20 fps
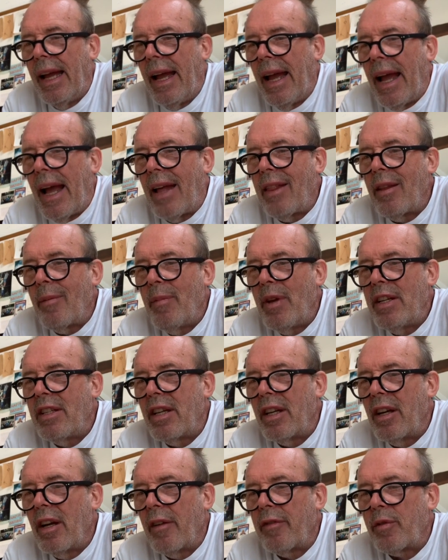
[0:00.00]
At the
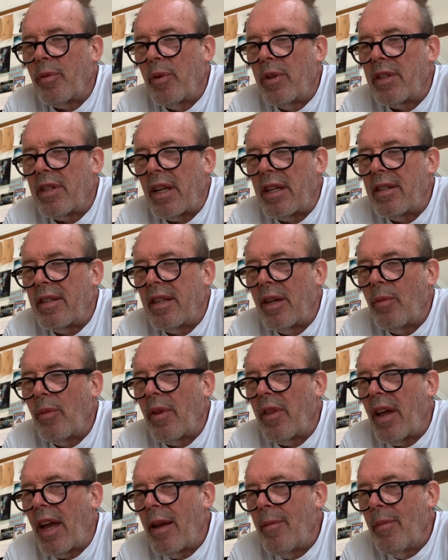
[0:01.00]
meeting afterwards, I sit
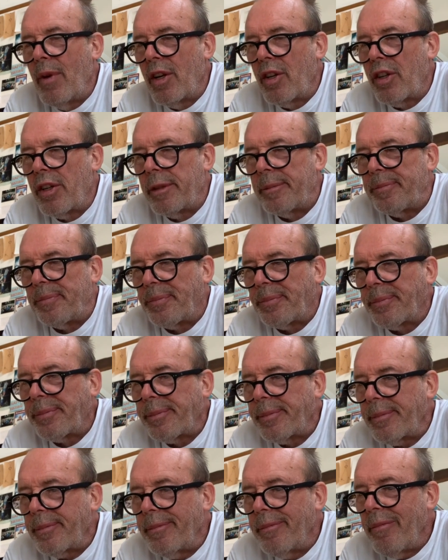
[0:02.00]
with Hamish
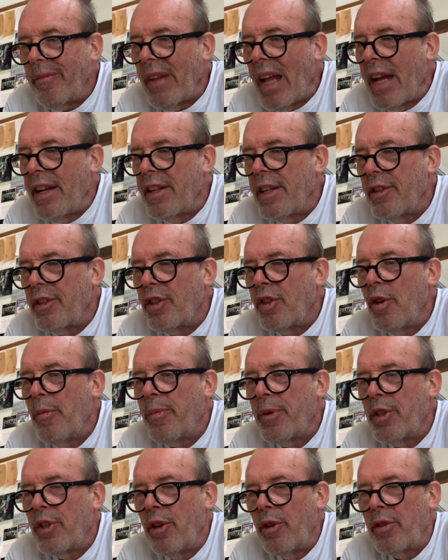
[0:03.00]
and his two
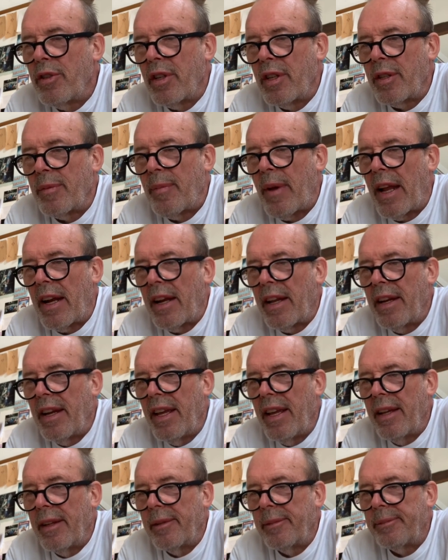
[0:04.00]
producers, Mel and
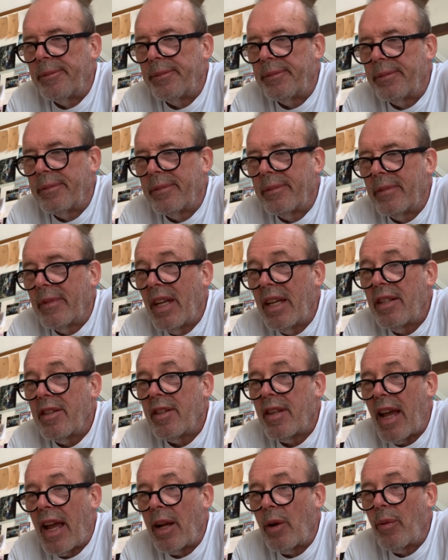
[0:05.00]
Ian. They're
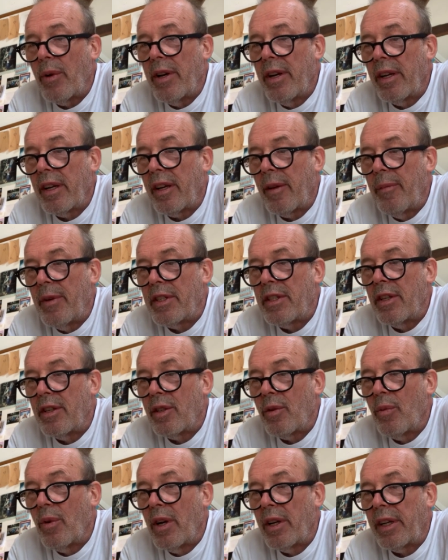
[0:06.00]
sanguine and committed to
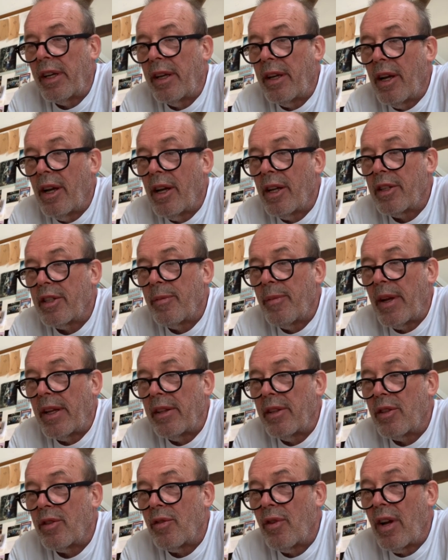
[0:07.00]
working hard to make
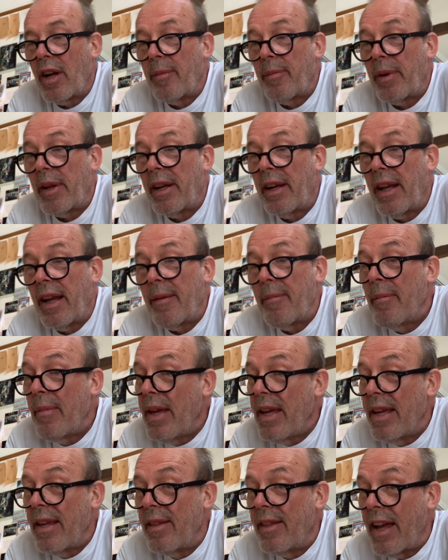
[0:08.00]
this right, but like
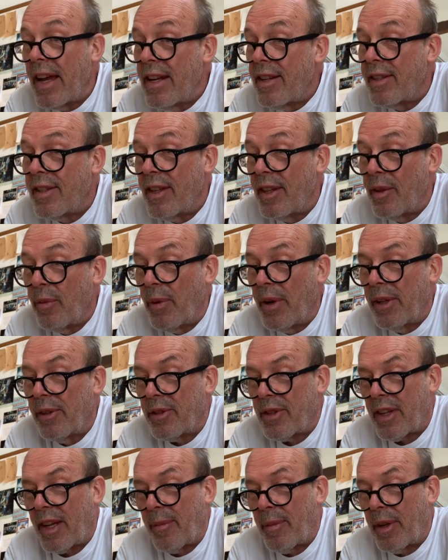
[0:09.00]
me, they see the wheels
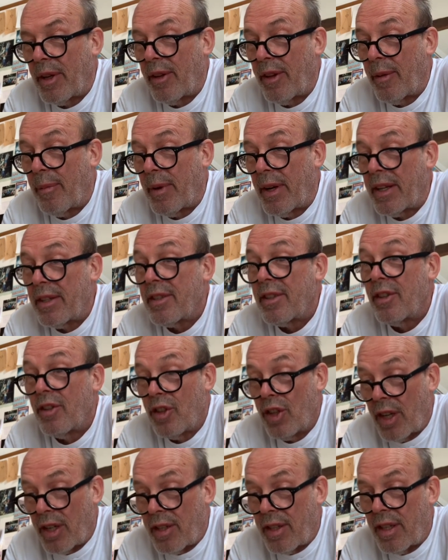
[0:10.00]
coming on the bus,
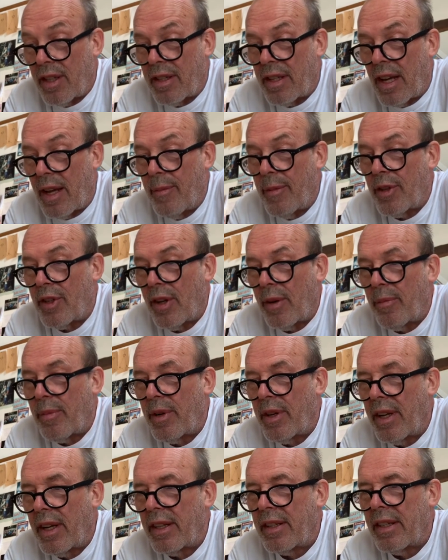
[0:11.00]
just as Hamish had
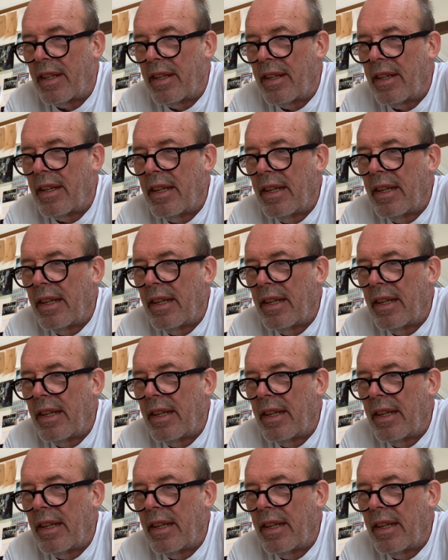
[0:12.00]
predicted.